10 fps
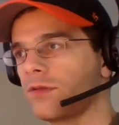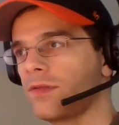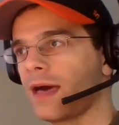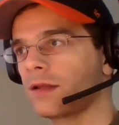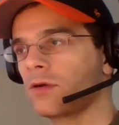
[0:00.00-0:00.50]

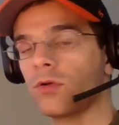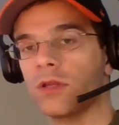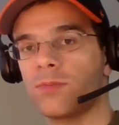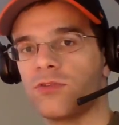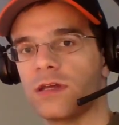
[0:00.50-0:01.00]
that
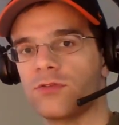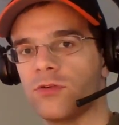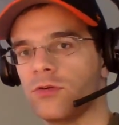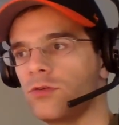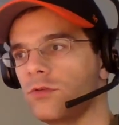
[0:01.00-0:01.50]
gold lipstick
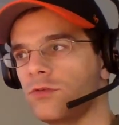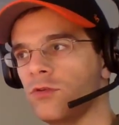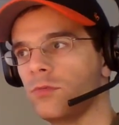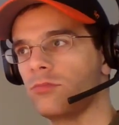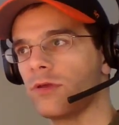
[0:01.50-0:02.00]

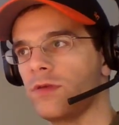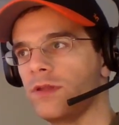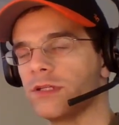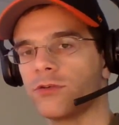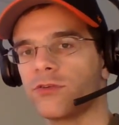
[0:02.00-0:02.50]
tube with the
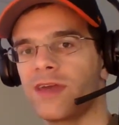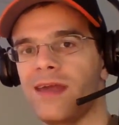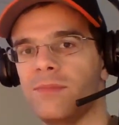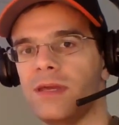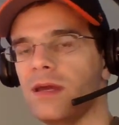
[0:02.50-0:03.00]
initials
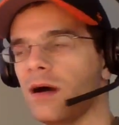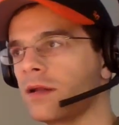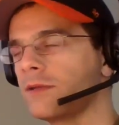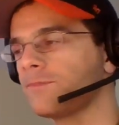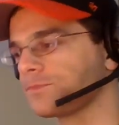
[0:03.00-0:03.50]
KB
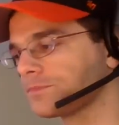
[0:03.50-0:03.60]
on it,